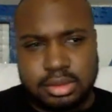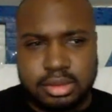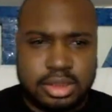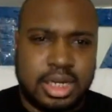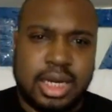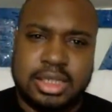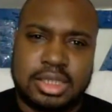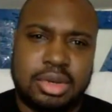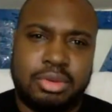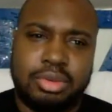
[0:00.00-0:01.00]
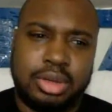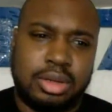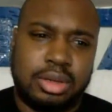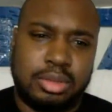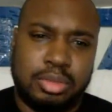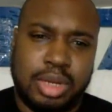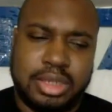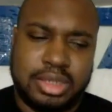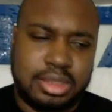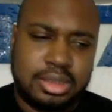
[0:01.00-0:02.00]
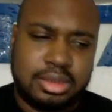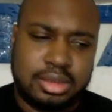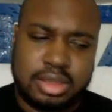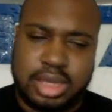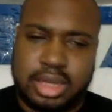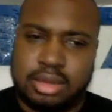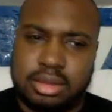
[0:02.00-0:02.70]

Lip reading: John Stone under the bus. It's like,